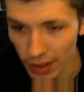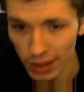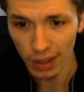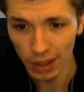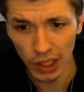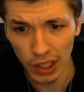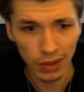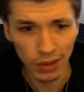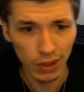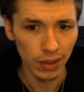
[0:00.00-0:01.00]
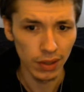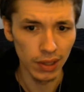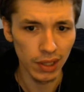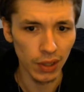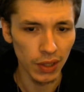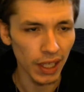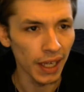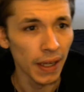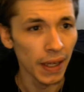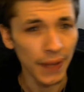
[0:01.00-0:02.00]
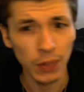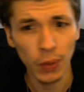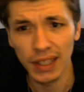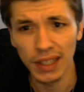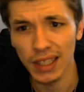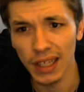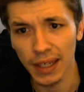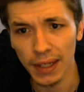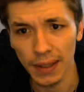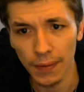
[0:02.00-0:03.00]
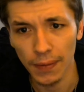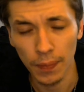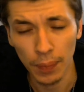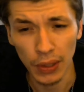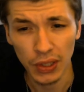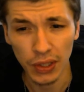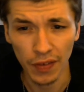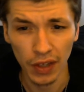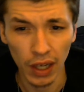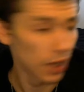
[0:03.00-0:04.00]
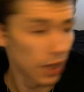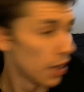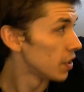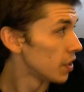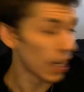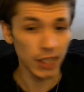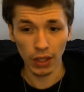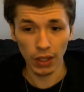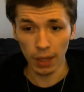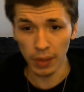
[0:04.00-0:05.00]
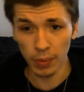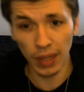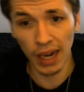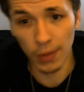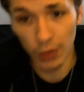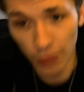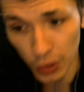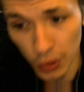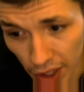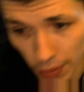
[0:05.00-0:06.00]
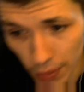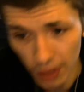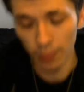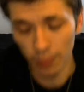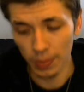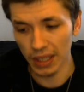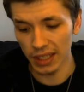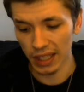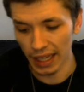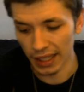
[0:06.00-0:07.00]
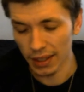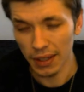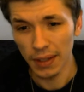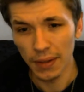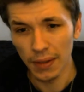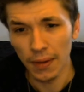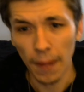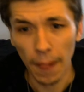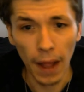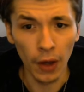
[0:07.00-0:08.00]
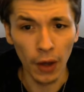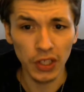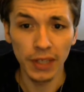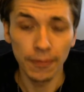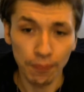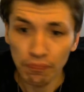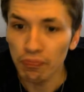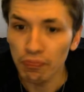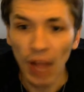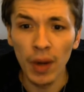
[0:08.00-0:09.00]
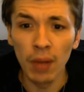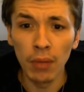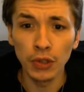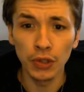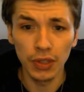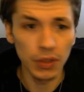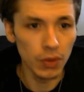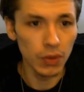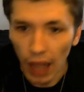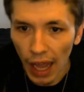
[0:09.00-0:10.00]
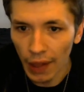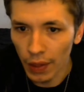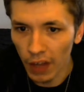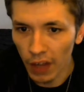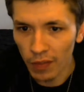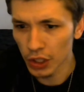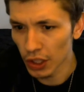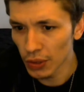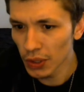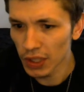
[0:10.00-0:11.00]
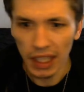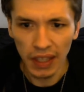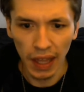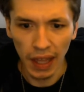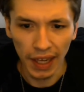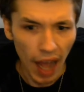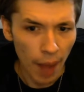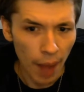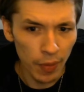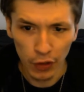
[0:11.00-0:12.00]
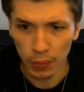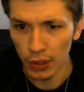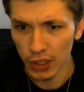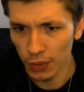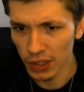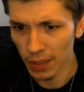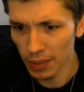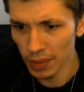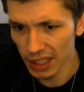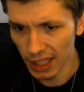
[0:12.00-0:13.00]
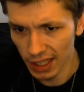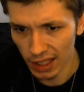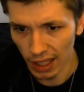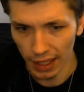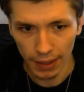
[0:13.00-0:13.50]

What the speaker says: in general. And so it's like that's why it's like personally I've cut ties with a lot of people that I was first working with because like honestly I'm an emotional dude. I love my shows and like I'm the first person when somebody says like